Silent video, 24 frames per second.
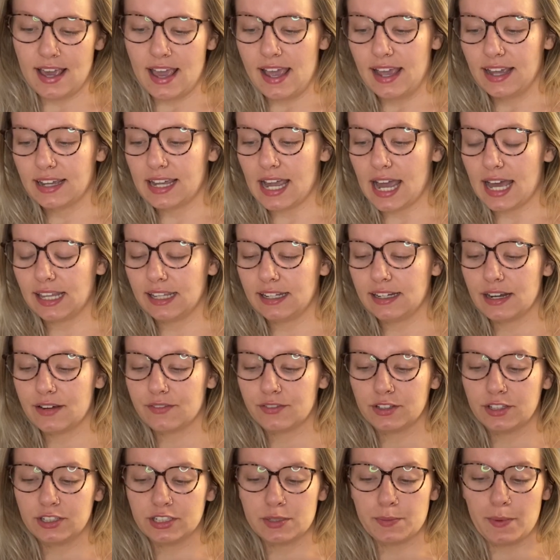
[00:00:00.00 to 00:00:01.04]
Calla never
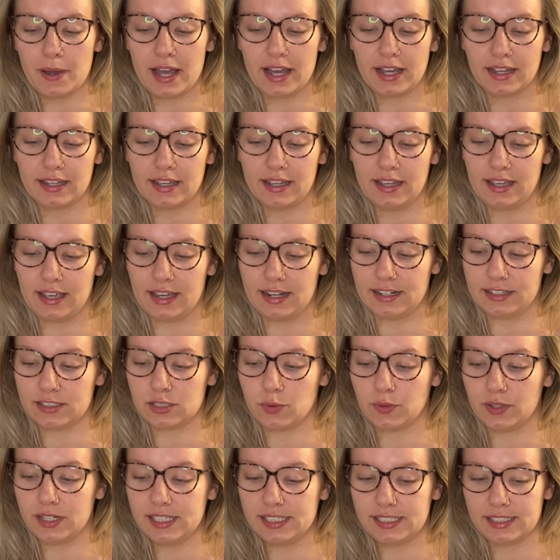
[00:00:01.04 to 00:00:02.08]
looked back, and at
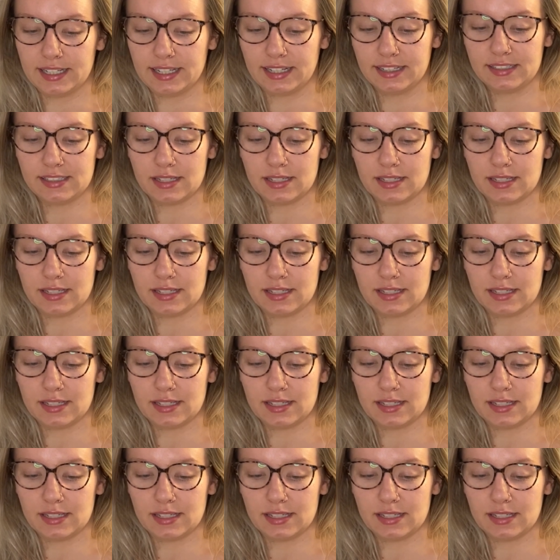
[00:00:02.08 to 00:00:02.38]
26,